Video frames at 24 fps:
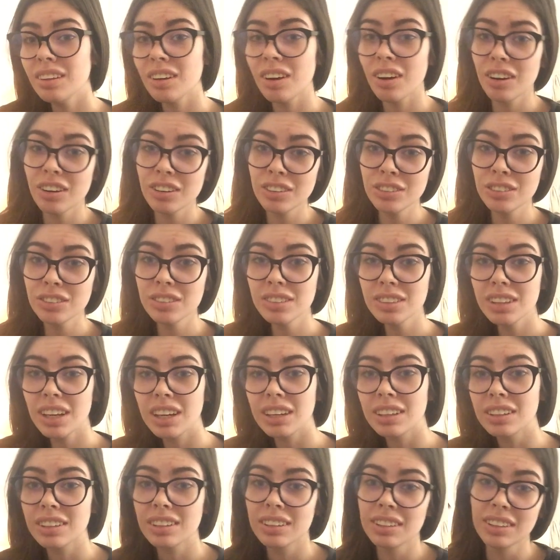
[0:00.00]
aren't you
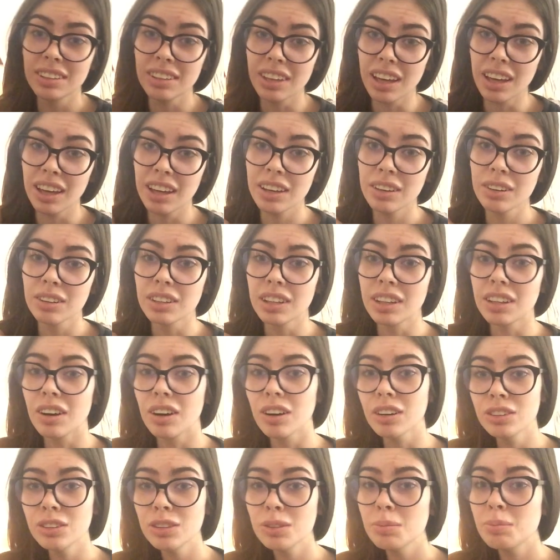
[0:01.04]
like gay, or like,
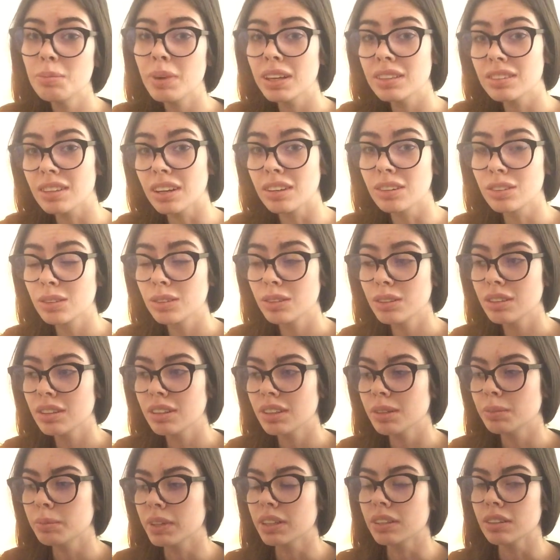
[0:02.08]
aren't you bisexual? And
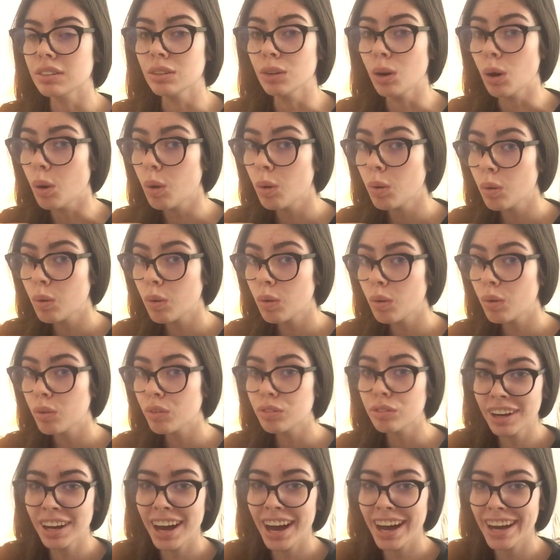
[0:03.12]
I'm like, no.
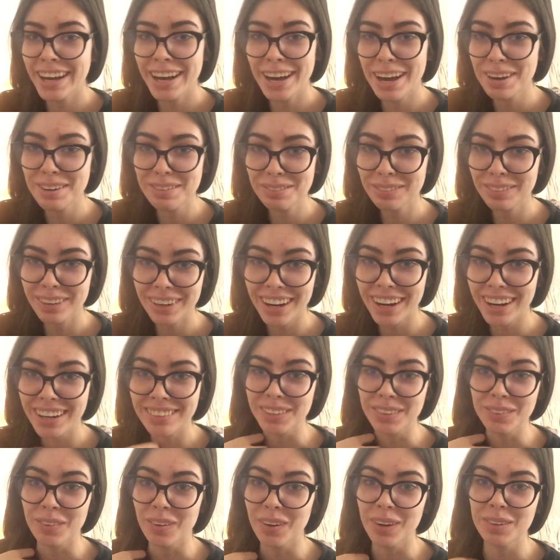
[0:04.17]
I am what I
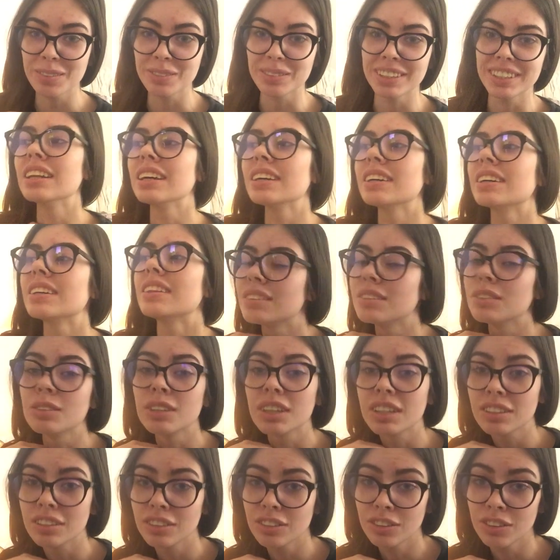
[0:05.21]
want to be. Like, you
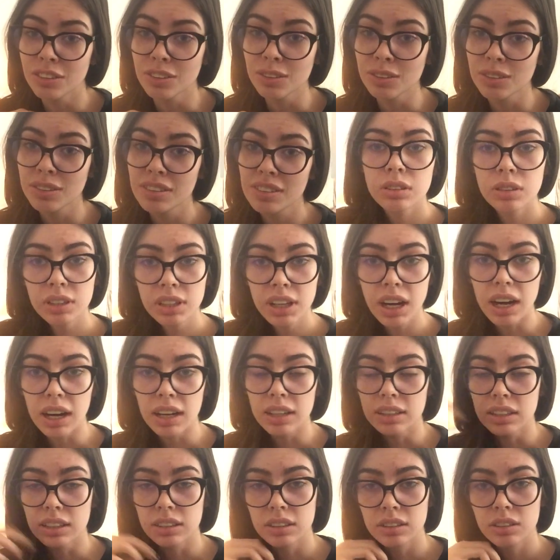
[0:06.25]
get to choose. So yeah,
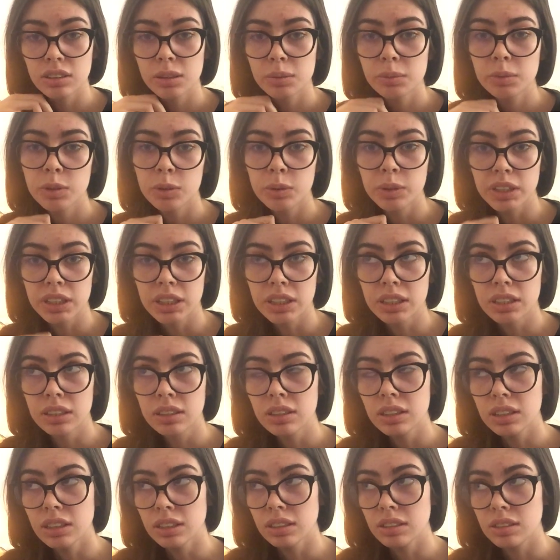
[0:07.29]
I like the term queer.
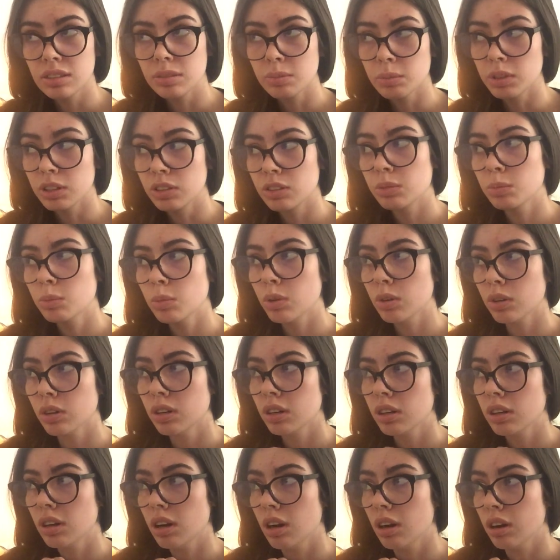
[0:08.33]
It's much
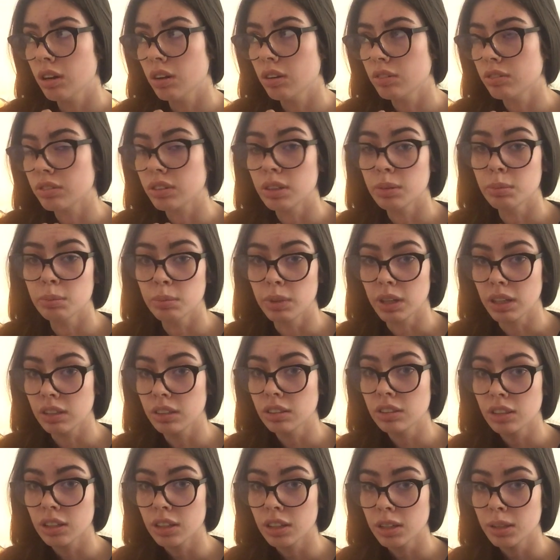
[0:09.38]
more of an umbrella
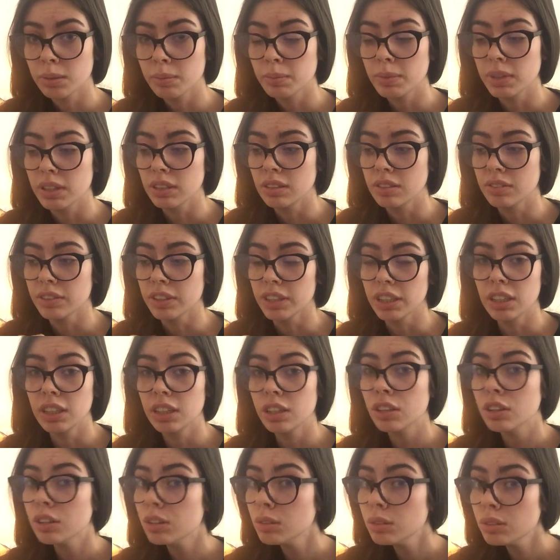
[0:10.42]
term. It's very
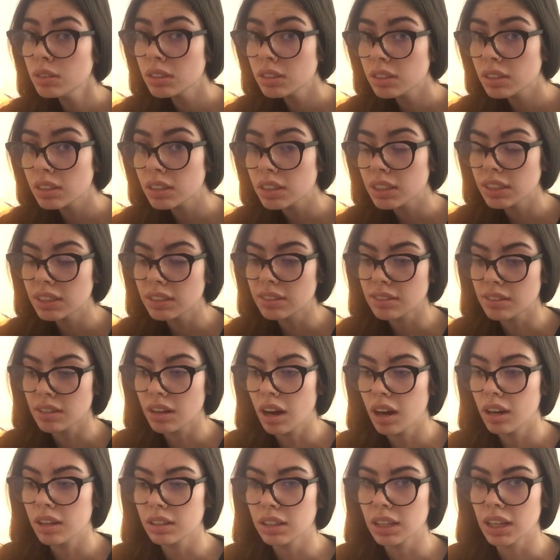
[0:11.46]
cute. It's
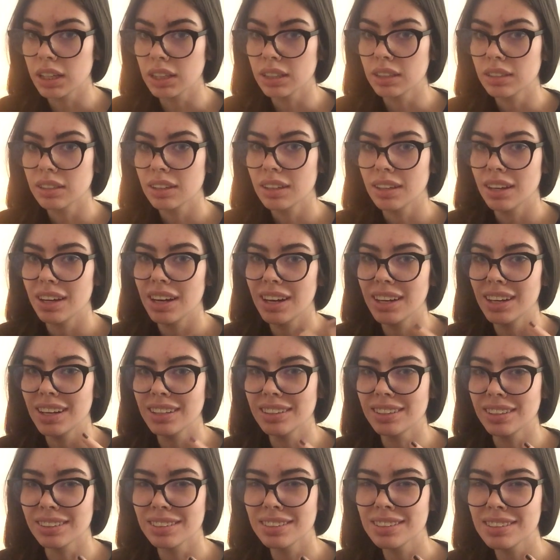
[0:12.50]
not like,
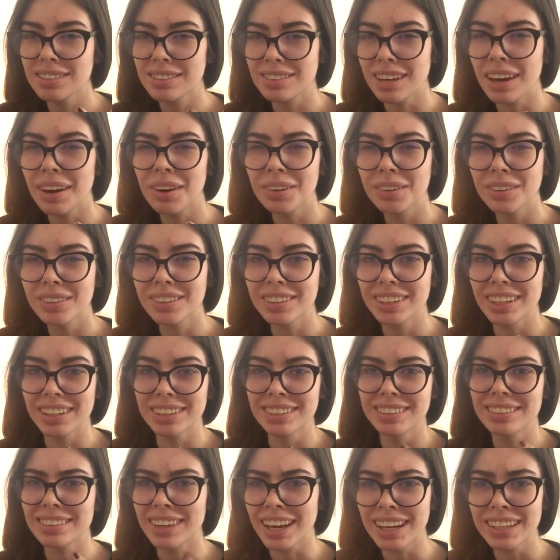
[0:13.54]
it doesn't sound like
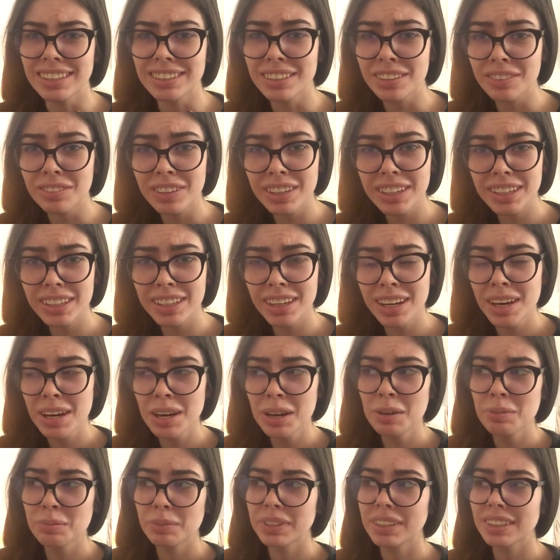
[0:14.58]
scientific,
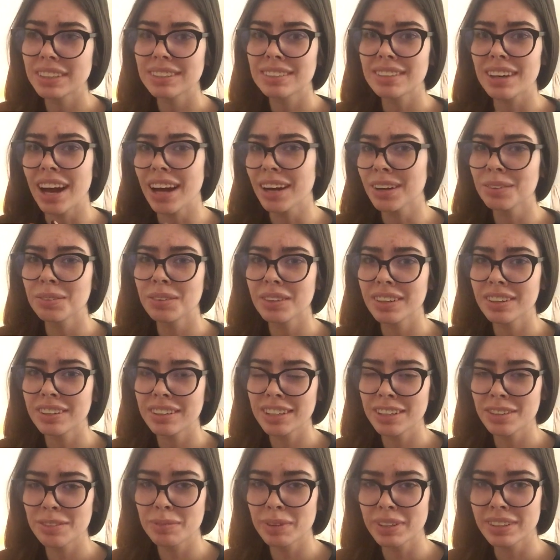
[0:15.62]
because I don't want to
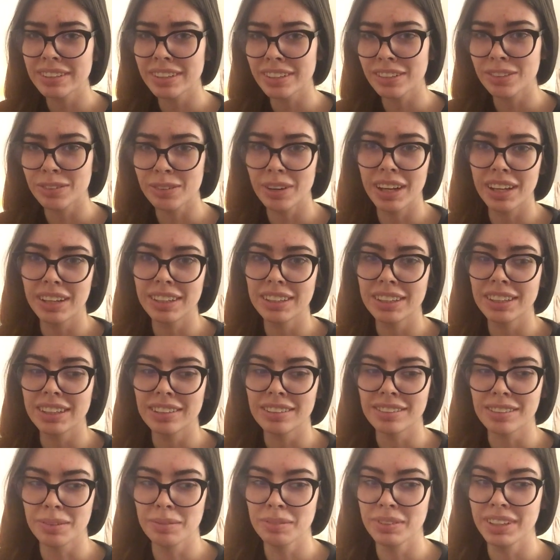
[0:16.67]
think of my sexuality
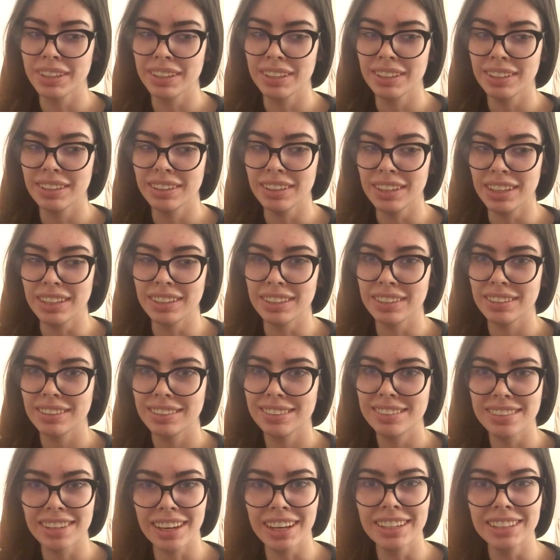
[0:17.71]
as something like
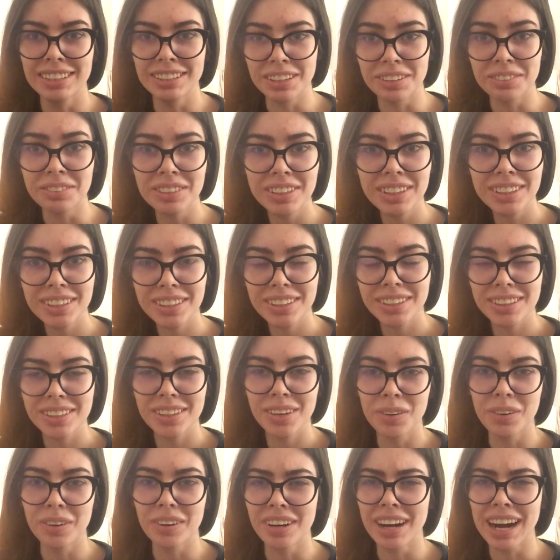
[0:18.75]
scientific
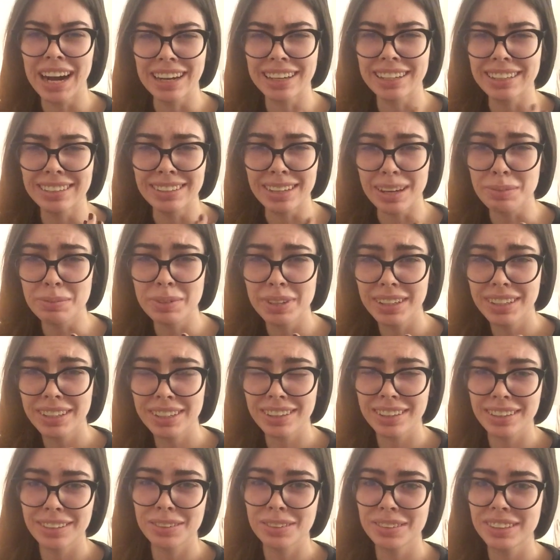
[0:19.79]
or academic
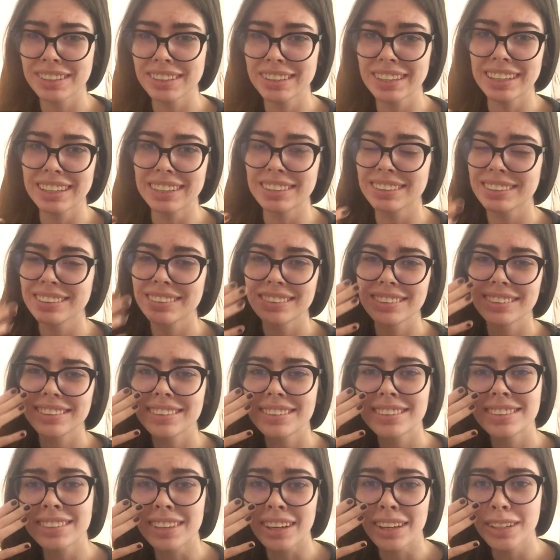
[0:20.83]
that you can like
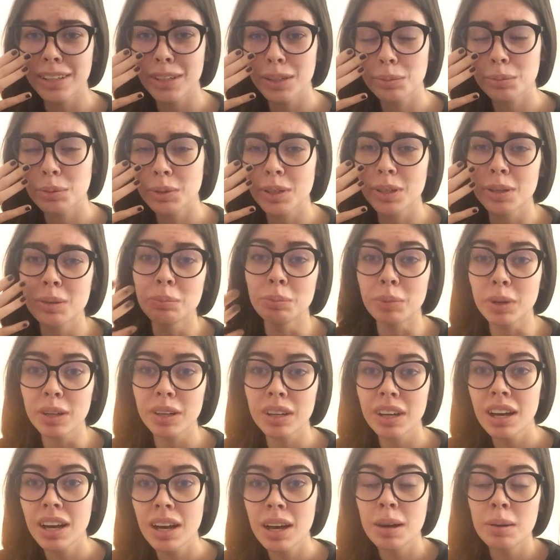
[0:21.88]
study or put in a
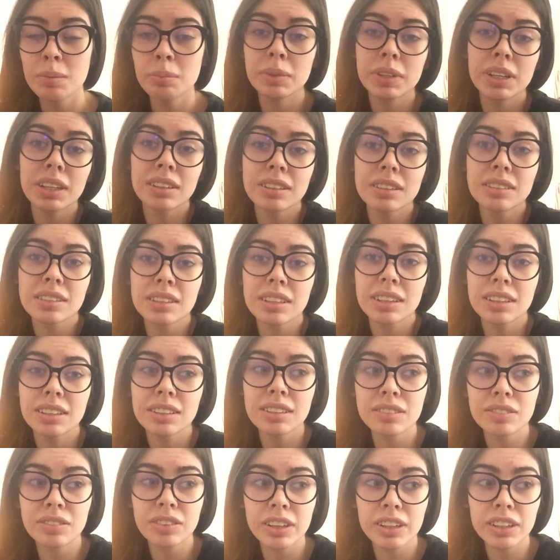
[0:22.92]
book, because
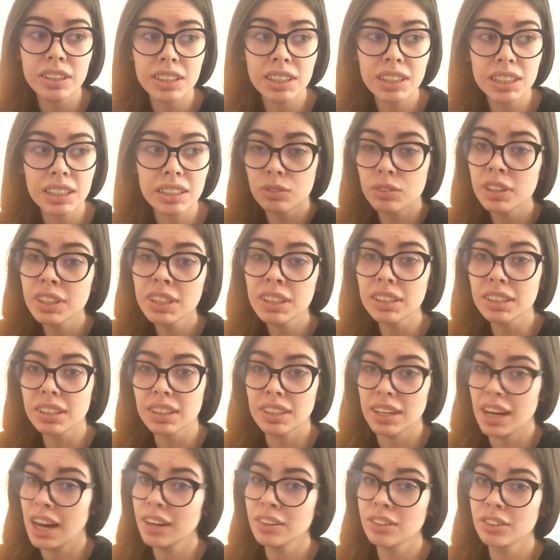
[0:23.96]
it's very real and
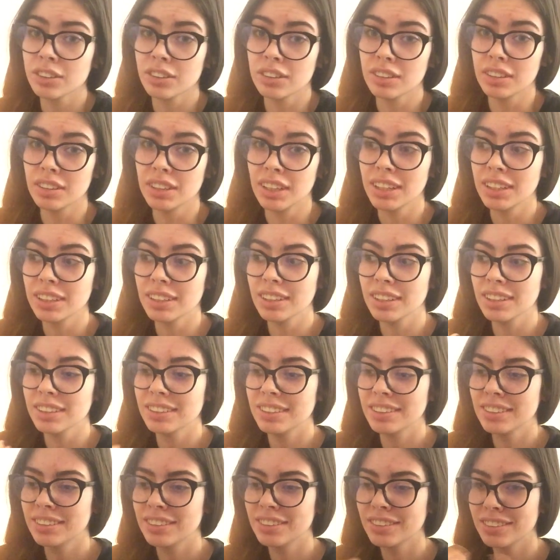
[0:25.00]
natural, and
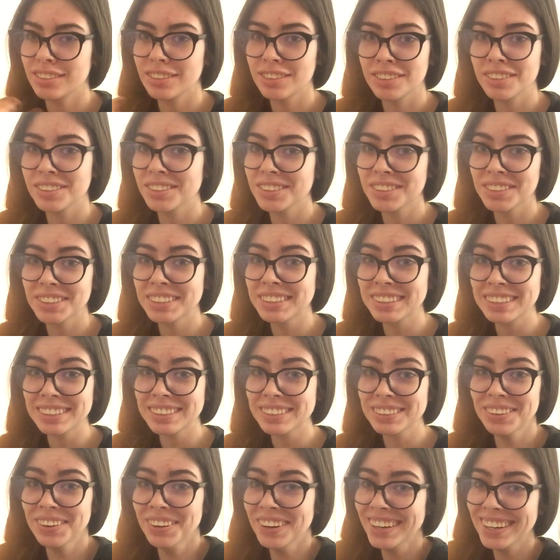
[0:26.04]
it's just
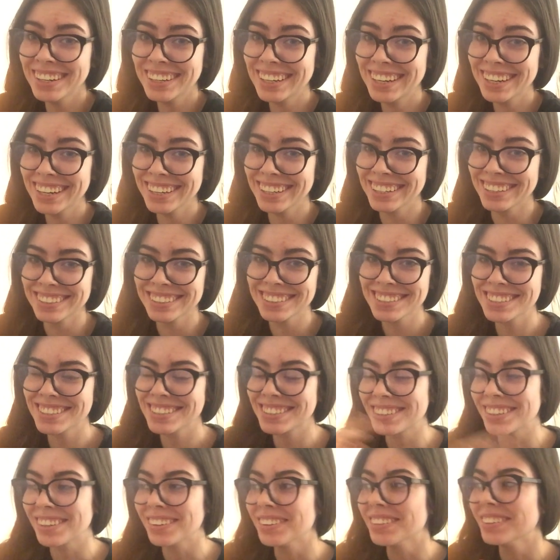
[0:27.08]
is what it is.
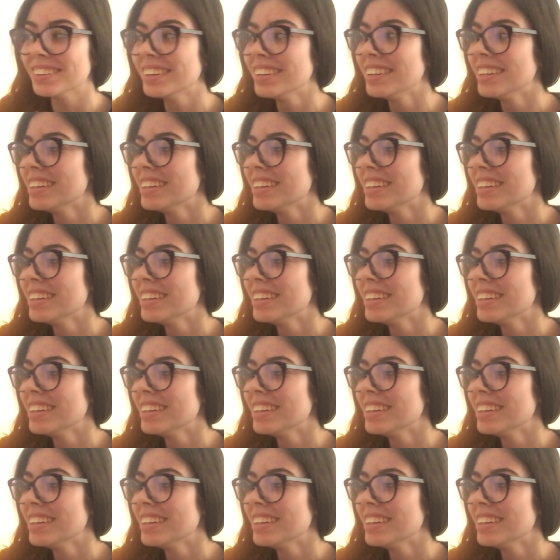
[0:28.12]
So